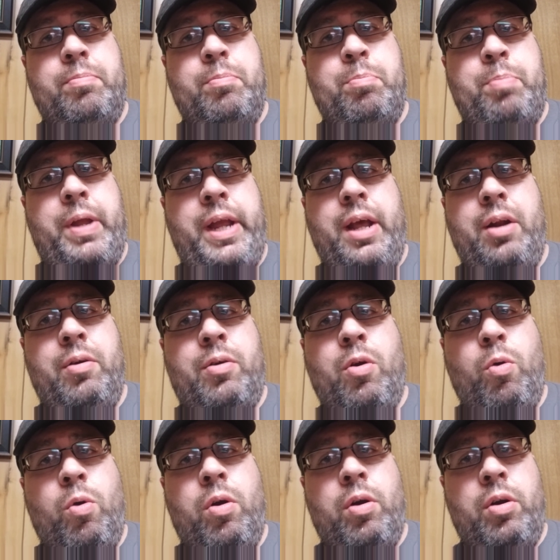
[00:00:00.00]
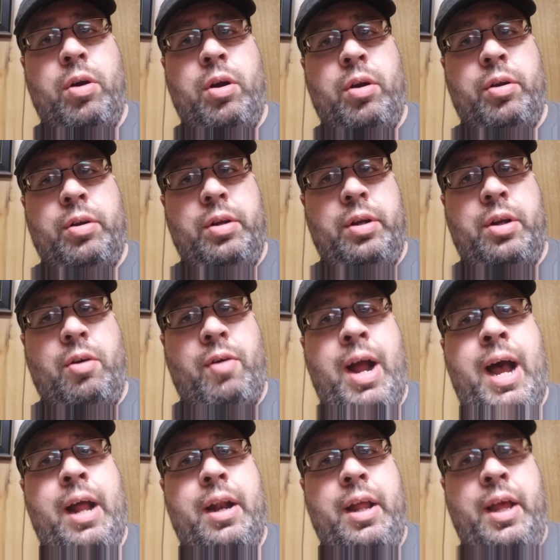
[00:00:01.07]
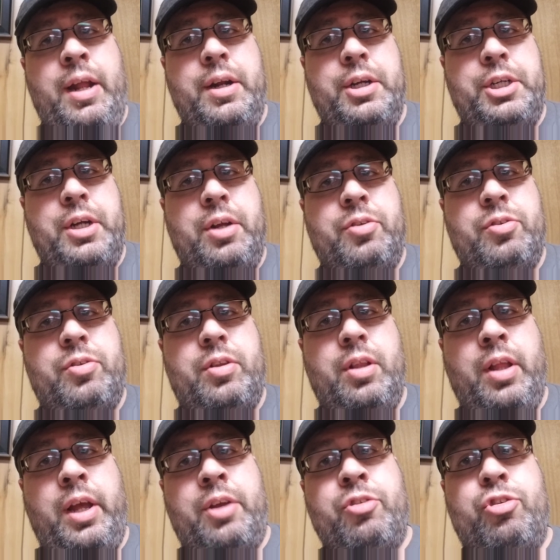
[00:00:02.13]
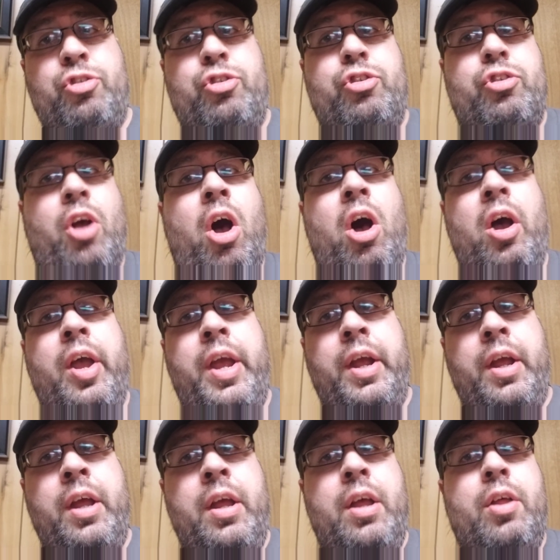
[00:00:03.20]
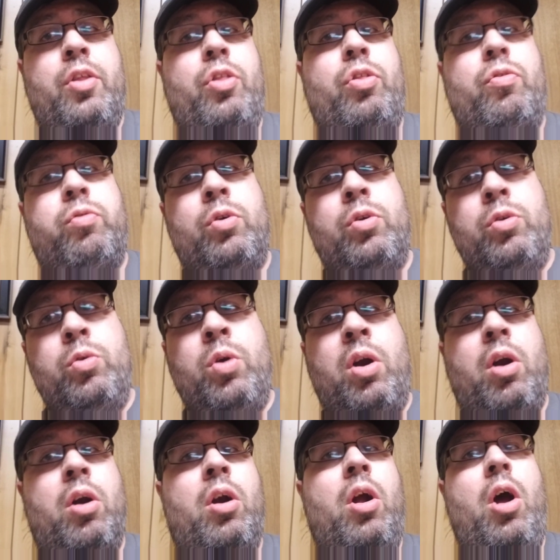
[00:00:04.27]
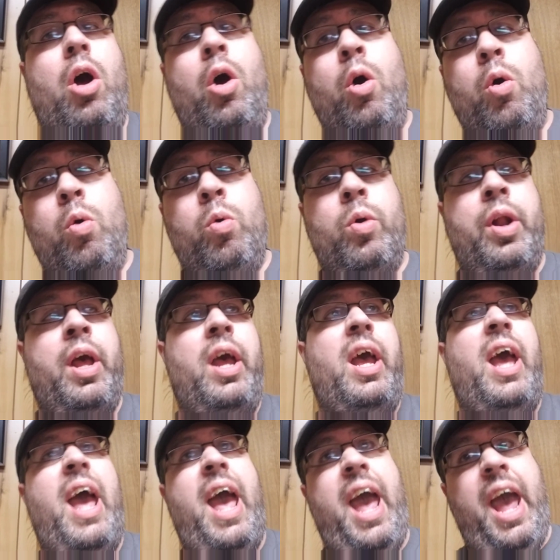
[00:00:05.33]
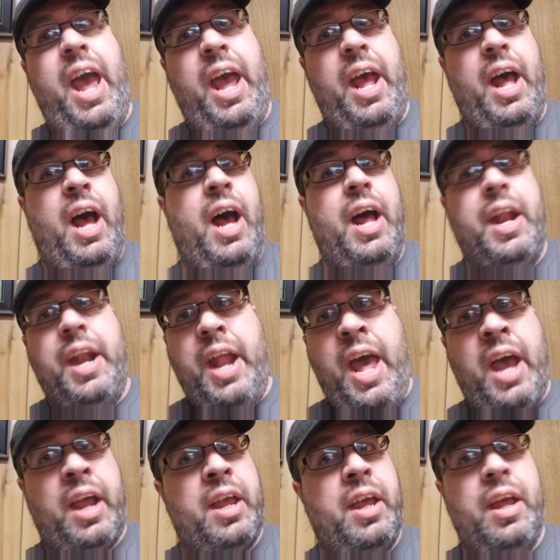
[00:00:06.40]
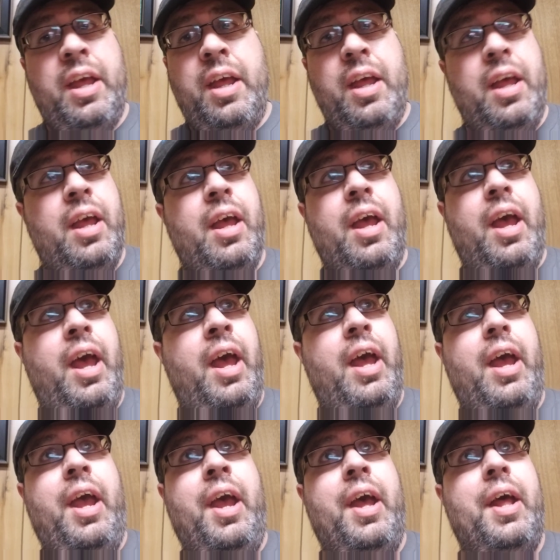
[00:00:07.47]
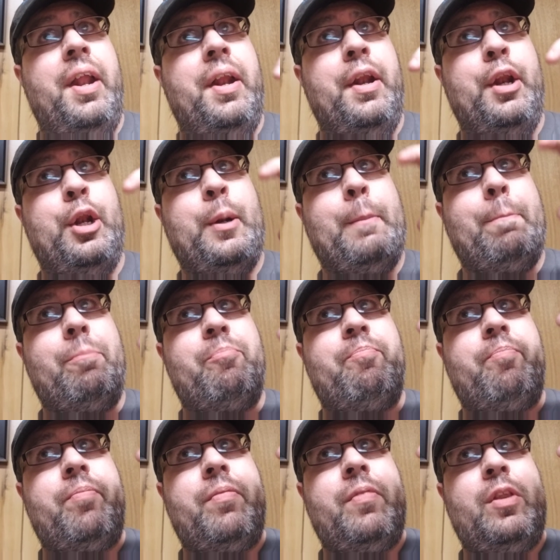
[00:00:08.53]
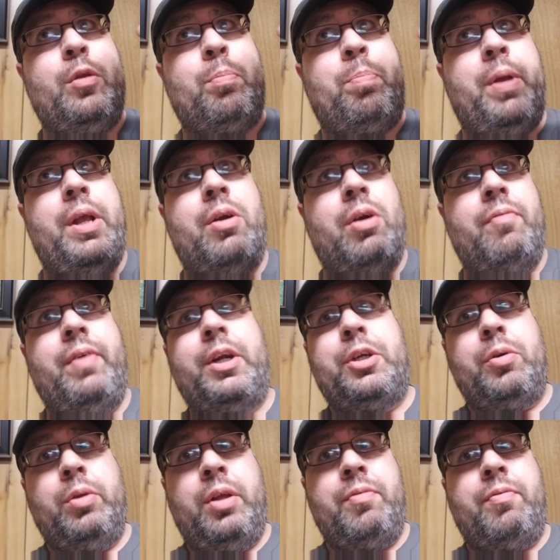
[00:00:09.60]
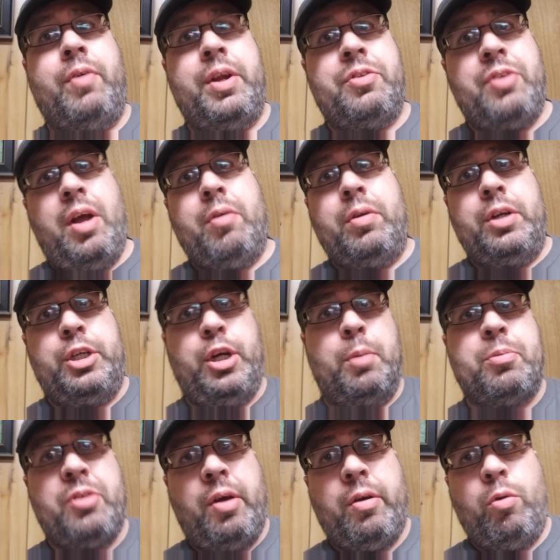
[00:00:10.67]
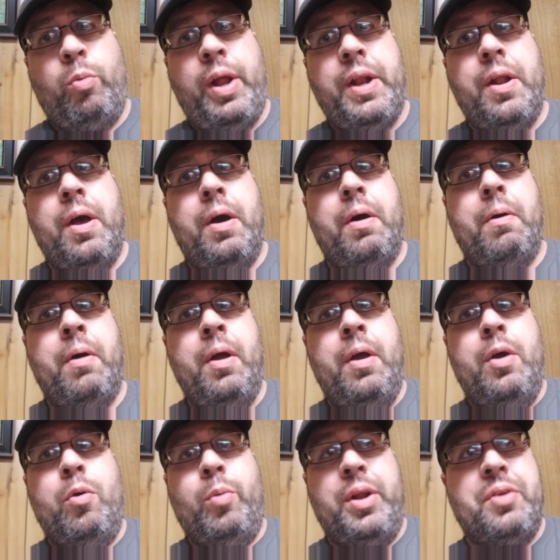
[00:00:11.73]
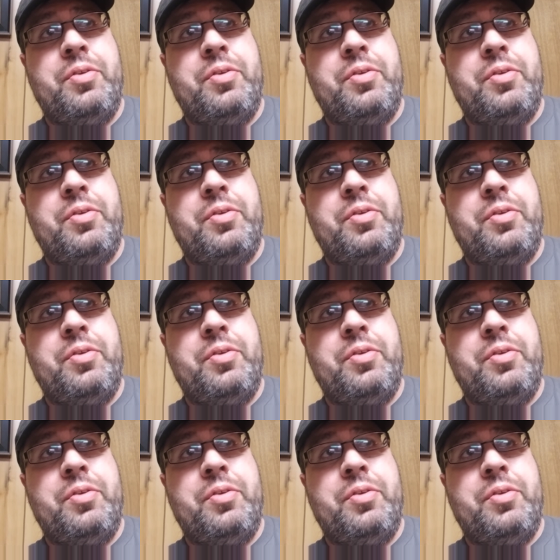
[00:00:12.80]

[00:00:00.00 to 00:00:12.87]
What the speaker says: piano chord or garrote and just like sawing through her own neck. And Peter eventually freaks out and jumps out a window when he